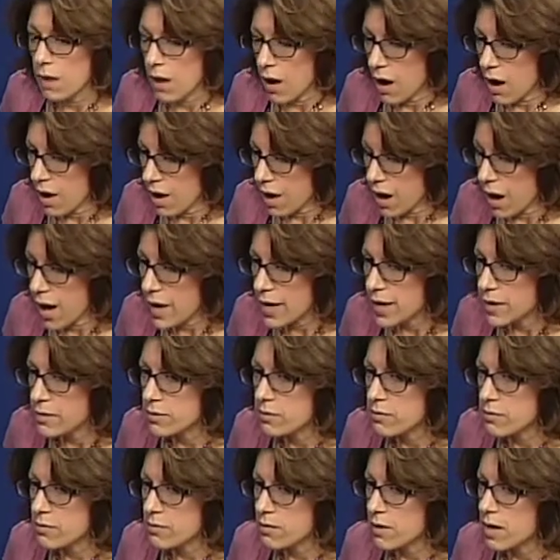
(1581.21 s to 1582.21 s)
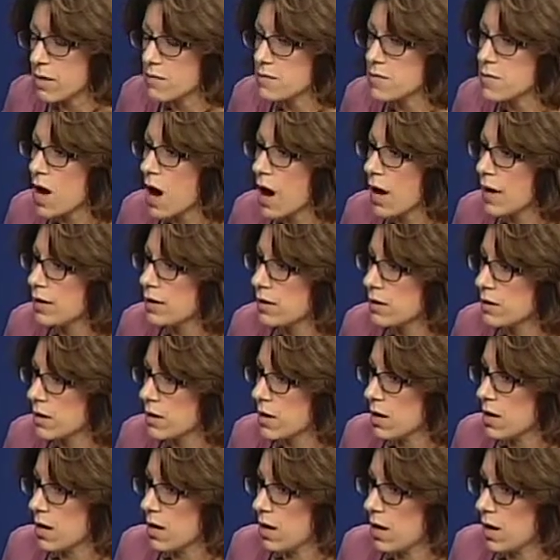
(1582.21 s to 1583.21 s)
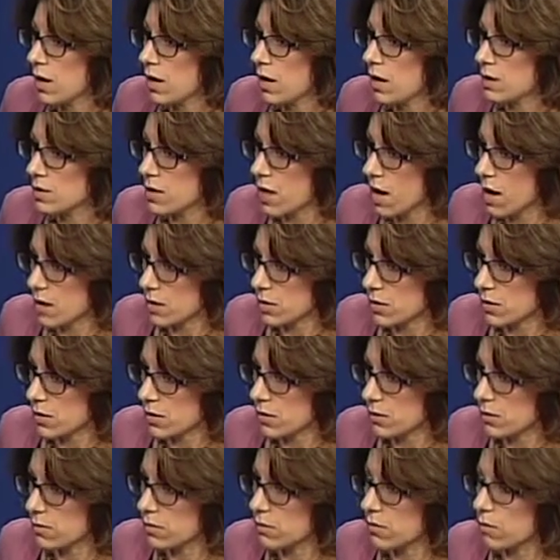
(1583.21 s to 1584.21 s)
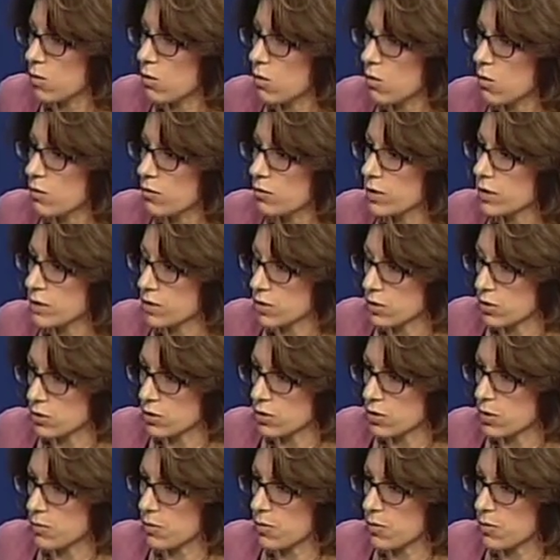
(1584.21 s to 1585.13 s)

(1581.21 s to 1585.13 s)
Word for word: I, I am not a doctor or research.